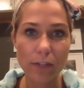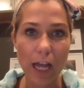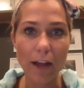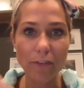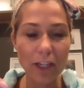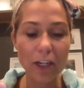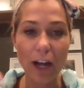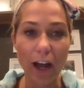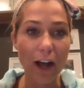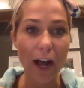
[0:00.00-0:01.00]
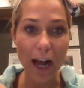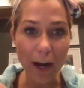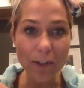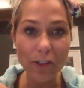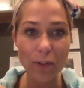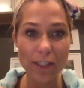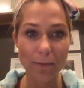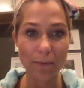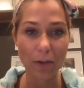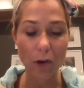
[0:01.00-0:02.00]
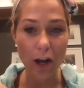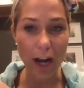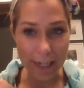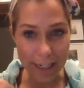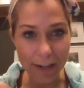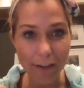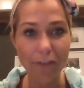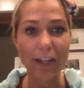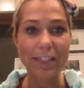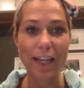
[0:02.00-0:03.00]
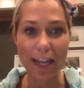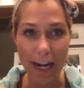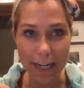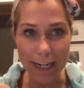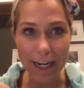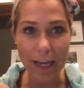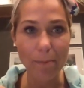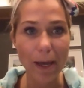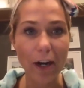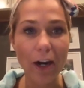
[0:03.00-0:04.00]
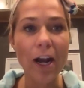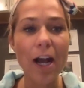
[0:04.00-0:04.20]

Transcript: I figured out I was doing something wrong. I needed to fix it and I needed to get better.